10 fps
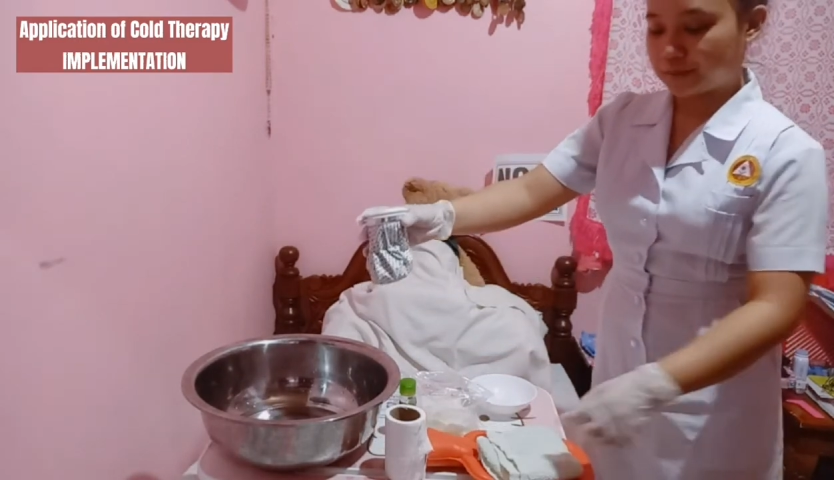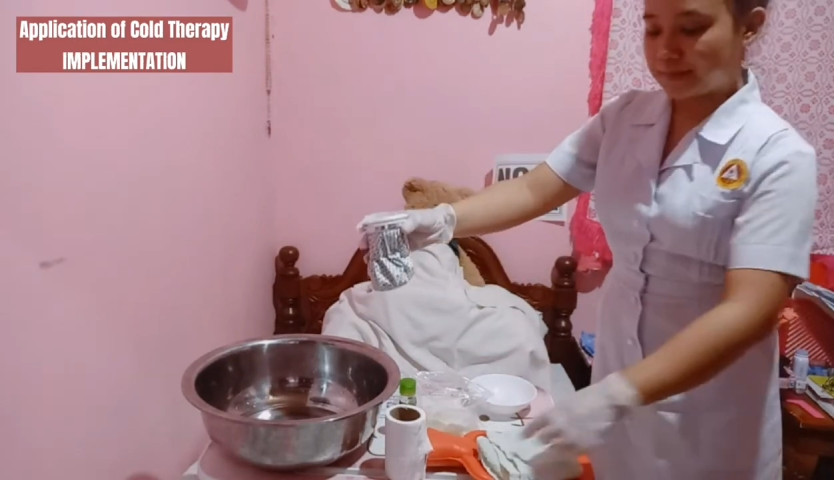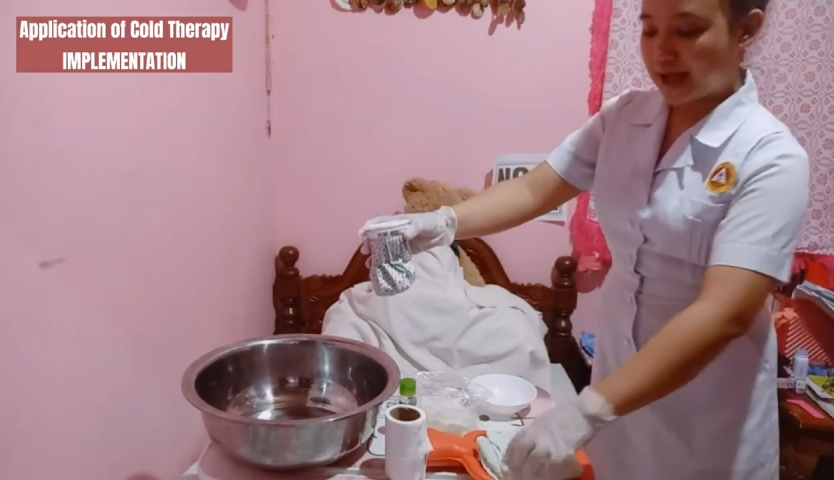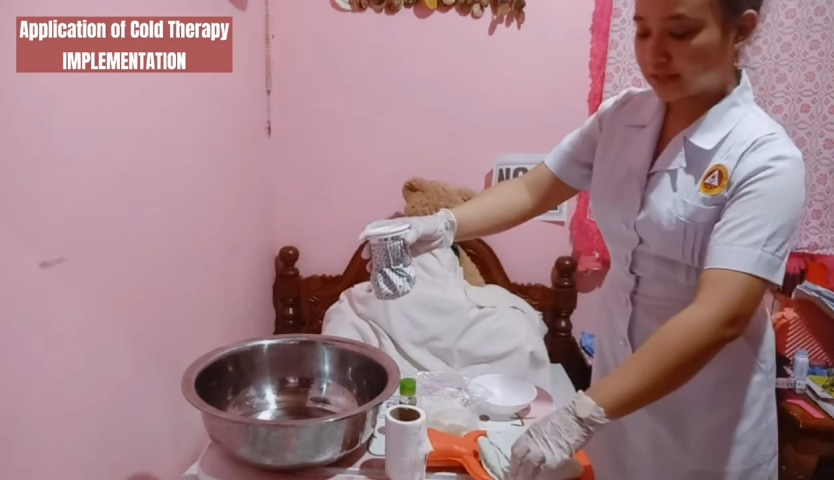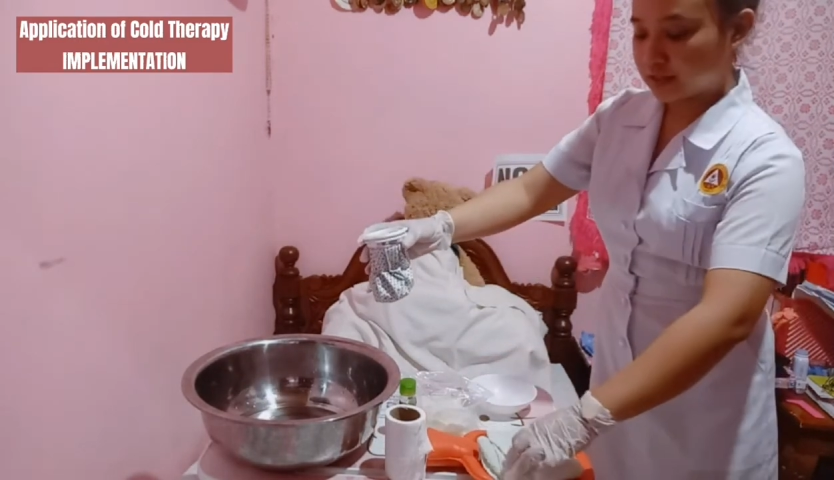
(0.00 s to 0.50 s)
or
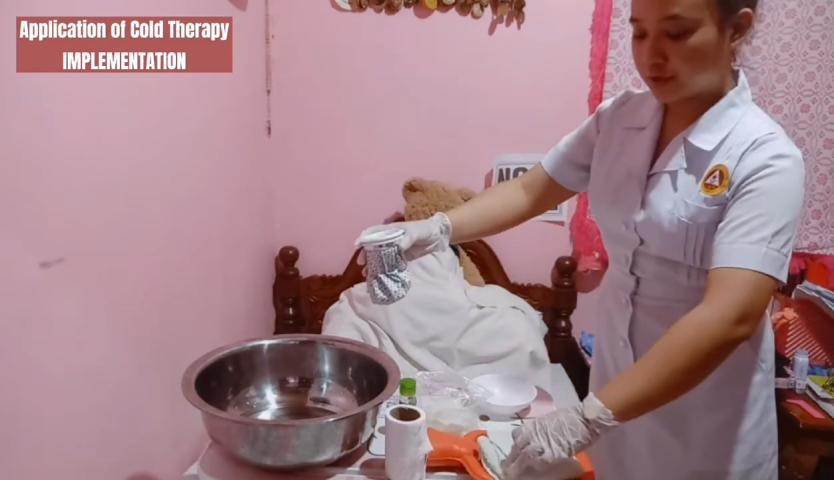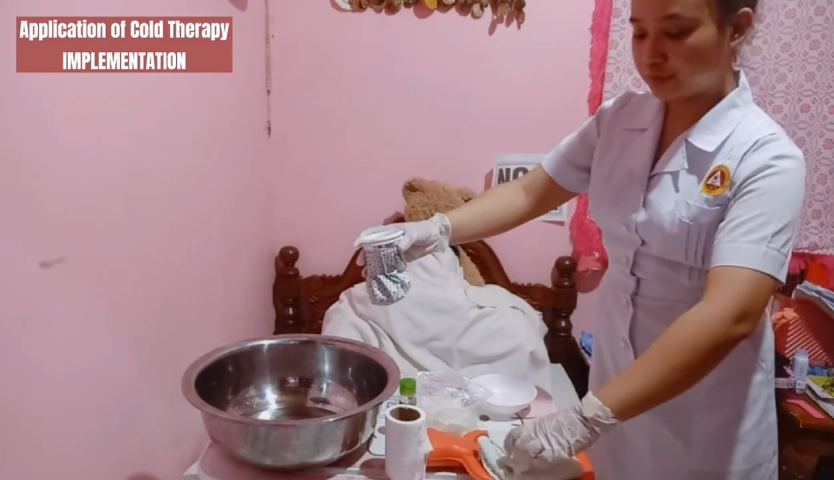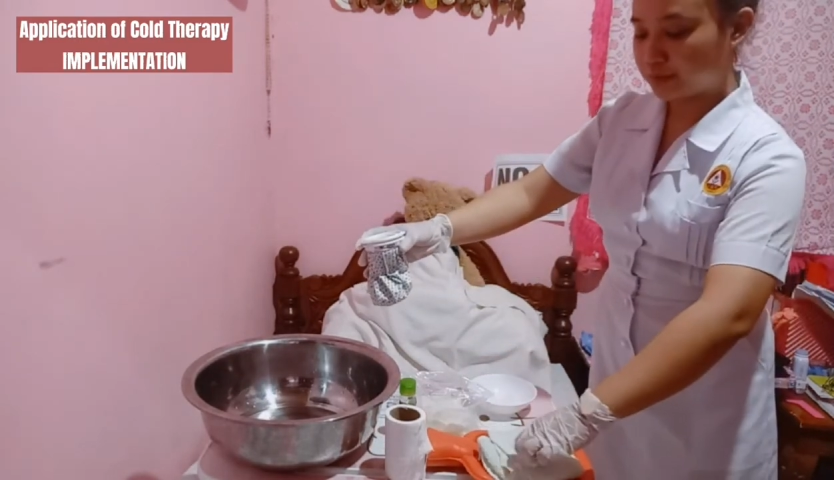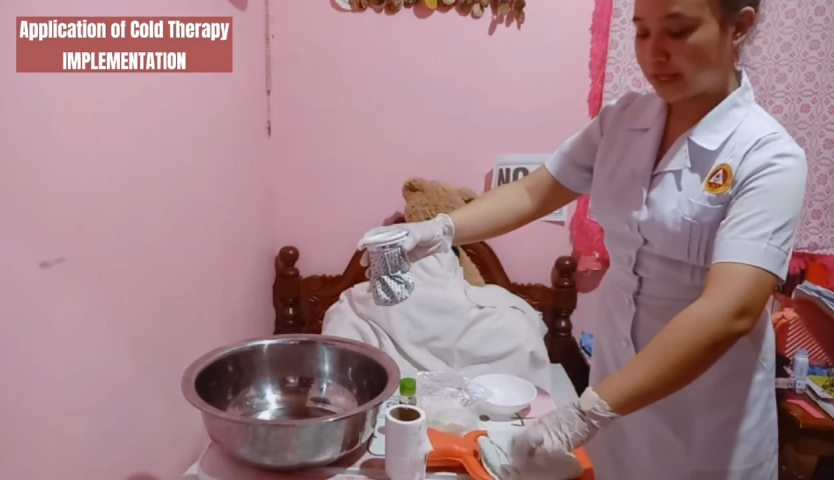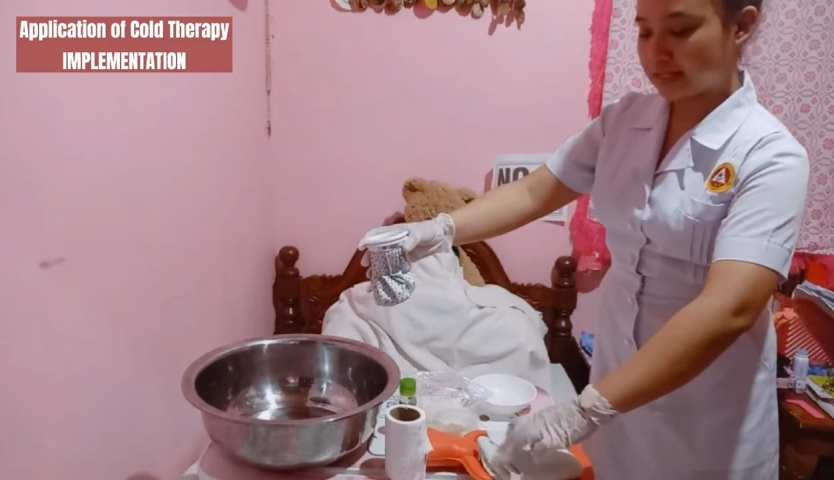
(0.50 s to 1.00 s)
bag
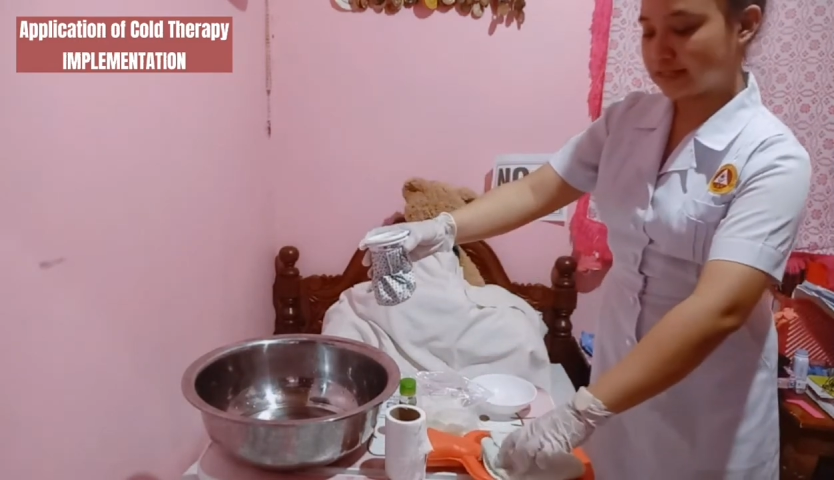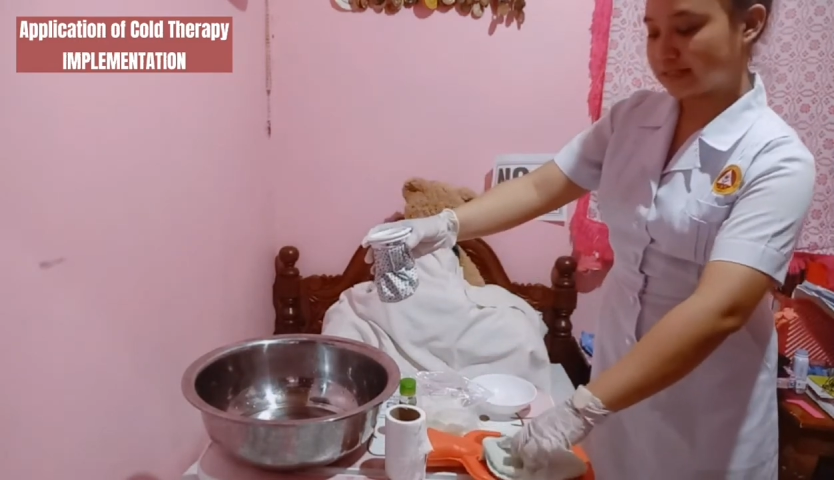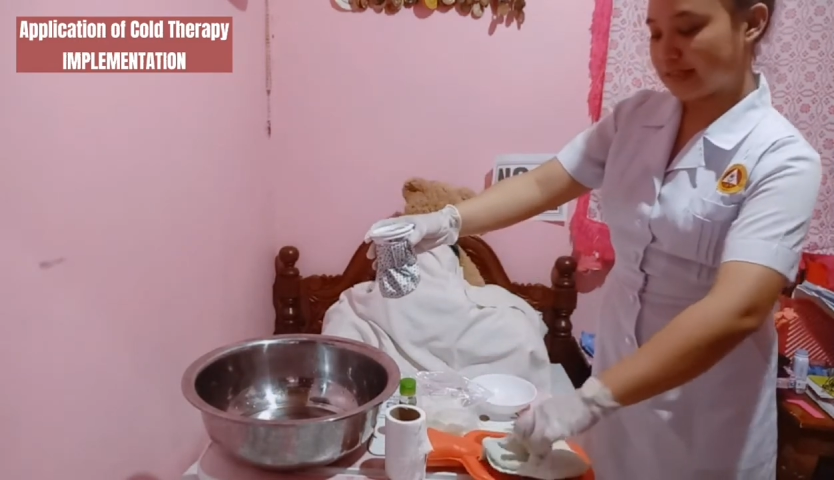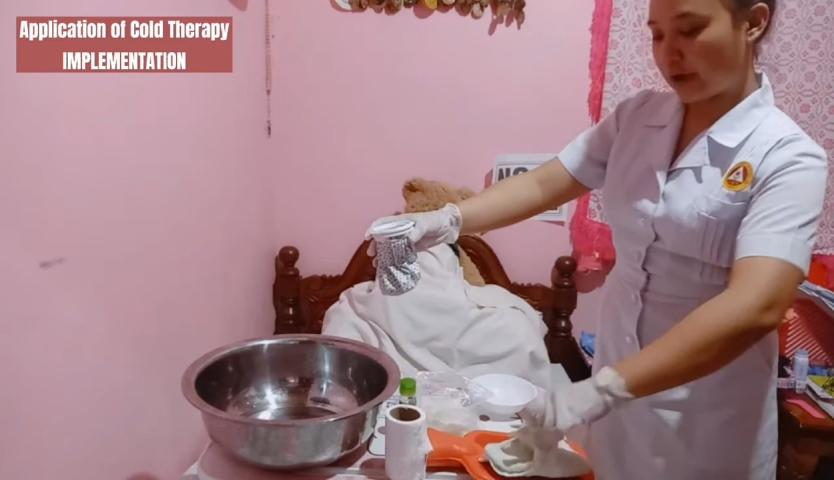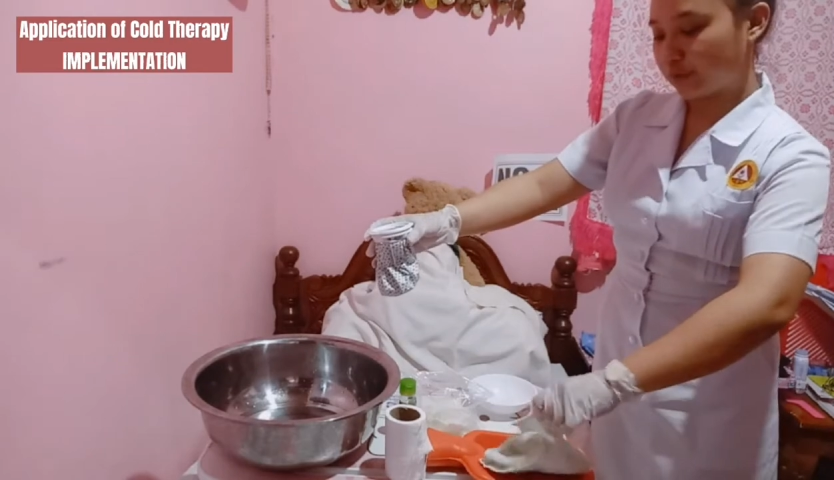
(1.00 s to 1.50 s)
with
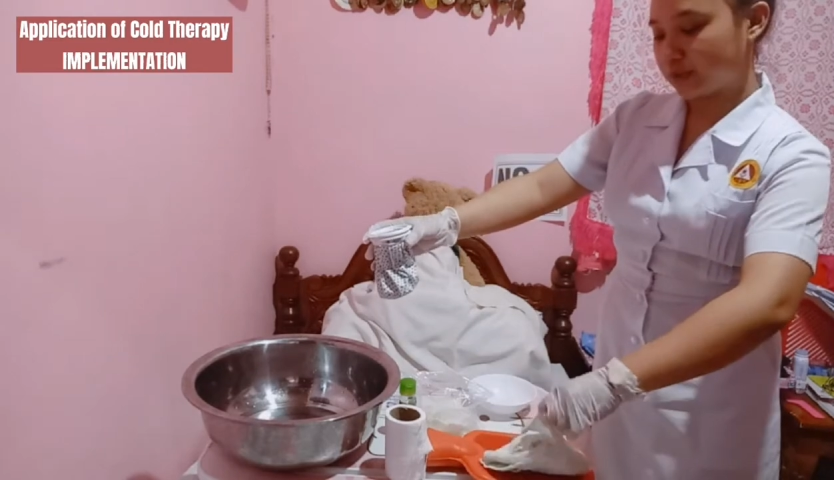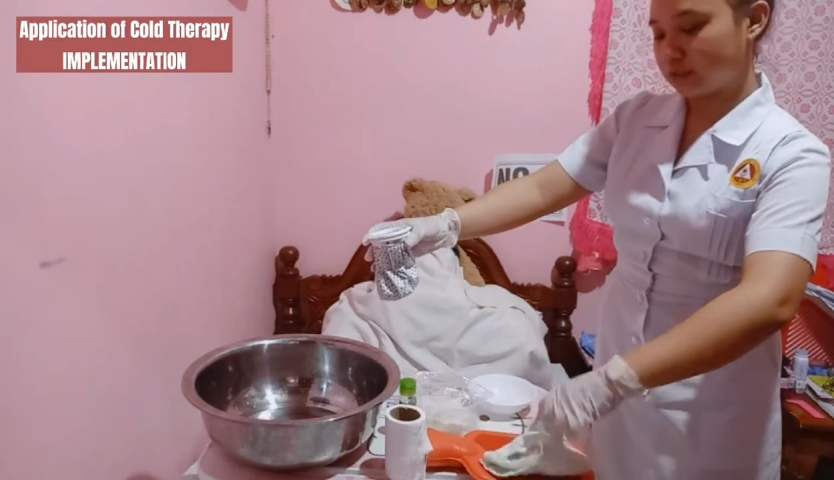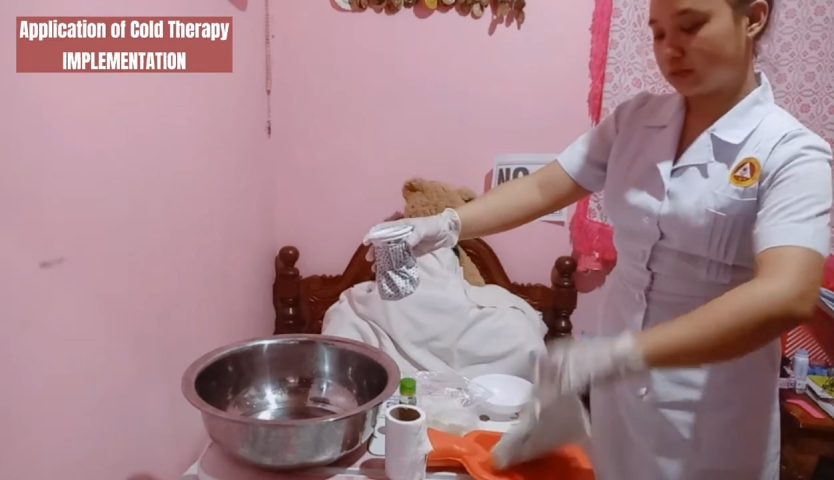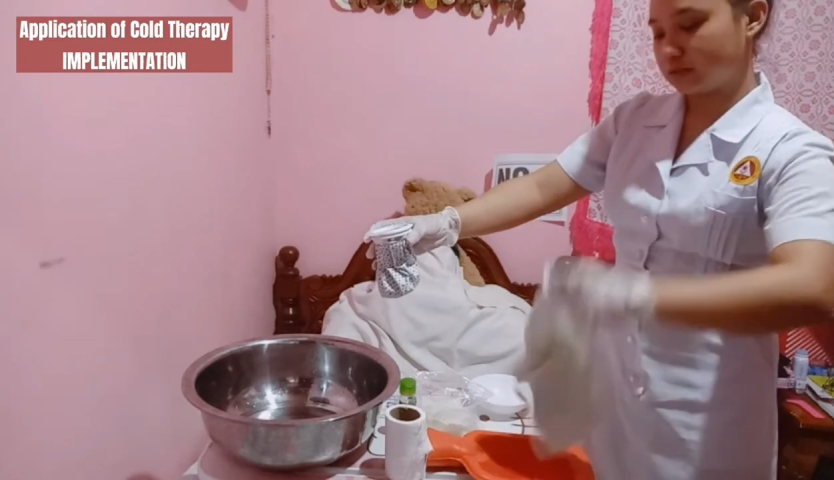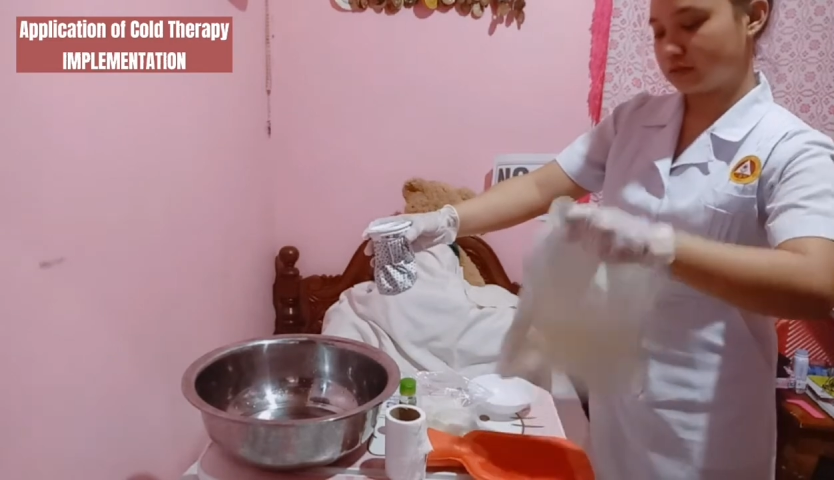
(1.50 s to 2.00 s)
the
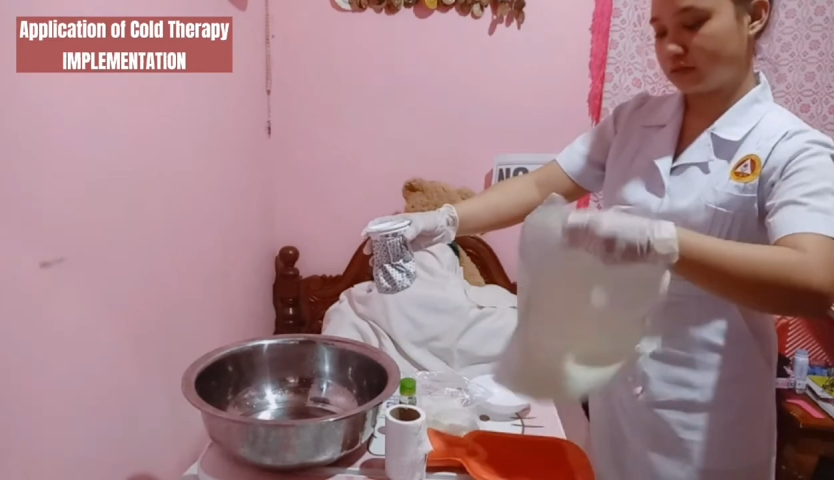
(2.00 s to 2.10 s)
towel,